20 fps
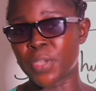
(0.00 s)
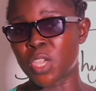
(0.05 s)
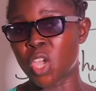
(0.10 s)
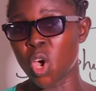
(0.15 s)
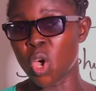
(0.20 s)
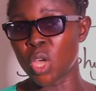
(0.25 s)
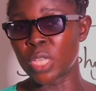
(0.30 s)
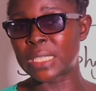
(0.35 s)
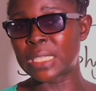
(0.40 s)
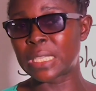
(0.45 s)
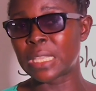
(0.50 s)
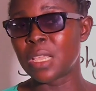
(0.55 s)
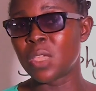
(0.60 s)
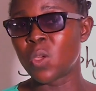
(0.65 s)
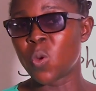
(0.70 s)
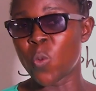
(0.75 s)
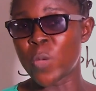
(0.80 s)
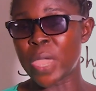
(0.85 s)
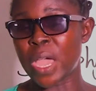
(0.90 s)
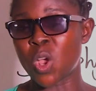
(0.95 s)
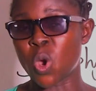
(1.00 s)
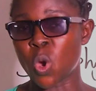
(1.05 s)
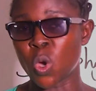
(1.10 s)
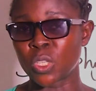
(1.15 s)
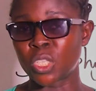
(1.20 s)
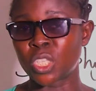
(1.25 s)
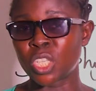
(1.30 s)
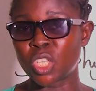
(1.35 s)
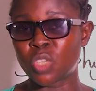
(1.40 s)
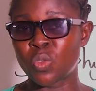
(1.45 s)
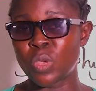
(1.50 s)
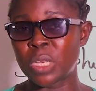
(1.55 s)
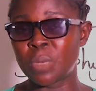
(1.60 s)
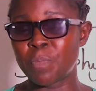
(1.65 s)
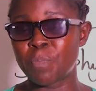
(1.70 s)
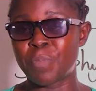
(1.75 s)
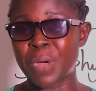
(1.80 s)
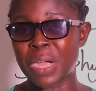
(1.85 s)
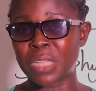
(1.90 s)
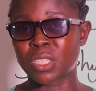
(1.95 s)
because we are
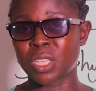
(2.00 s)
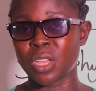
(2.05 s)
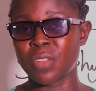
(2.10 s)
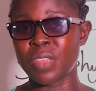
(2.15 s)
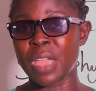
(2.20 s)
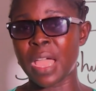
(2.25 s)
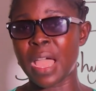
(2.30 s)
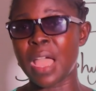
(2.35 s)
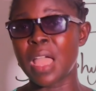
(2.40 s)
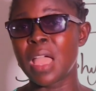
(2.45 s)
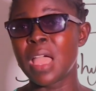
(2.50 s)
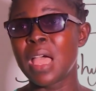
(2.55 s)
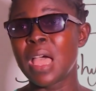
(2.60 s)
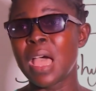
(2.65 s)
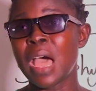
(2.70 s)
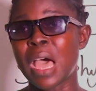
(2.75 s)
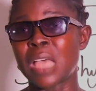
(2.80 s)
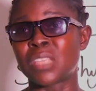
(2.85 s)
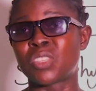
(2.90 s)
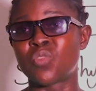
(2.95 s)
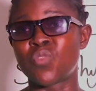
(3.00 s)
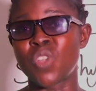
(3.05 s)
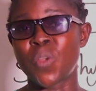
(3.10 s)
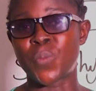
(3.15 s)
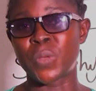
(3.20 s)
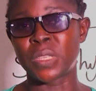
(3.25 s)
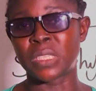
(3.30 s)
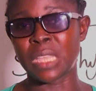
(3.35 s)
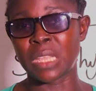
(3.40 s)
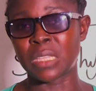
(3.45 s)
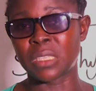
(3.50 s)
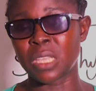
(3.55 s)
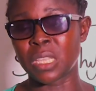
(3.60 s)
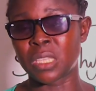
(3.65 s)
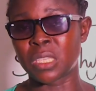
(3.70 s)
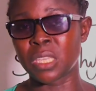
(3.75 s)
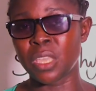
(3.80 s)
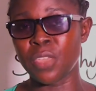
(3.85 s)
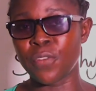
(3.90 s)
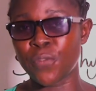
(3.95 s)
considering bacteria as the
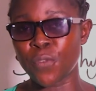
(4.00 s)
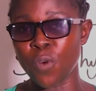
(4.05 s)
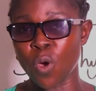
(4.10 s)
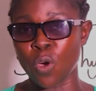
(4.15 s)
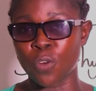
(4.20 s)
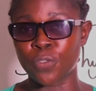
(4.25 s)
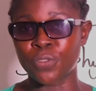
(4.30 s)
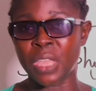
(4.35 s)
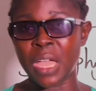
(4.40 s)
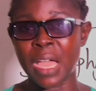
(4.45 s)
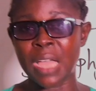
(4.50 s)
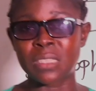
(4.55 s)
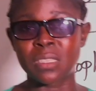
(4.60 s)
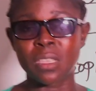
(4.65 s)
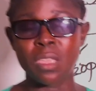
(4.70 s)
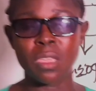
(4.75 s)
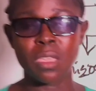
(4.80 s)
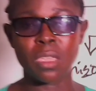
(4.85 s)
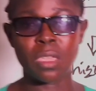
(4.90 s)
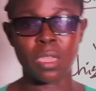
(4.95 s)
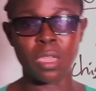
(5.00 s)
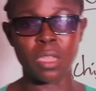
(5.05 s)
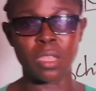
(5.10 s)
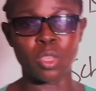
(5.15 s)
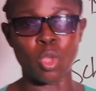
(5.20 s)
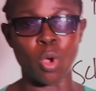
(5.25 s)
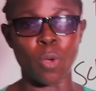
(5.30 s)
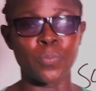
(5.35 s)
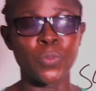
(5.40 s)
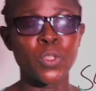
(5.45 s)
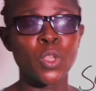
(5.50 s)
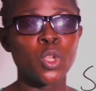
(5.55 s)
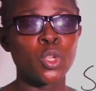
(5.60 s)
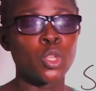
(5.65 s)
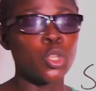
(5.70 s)
representative of that kingdom.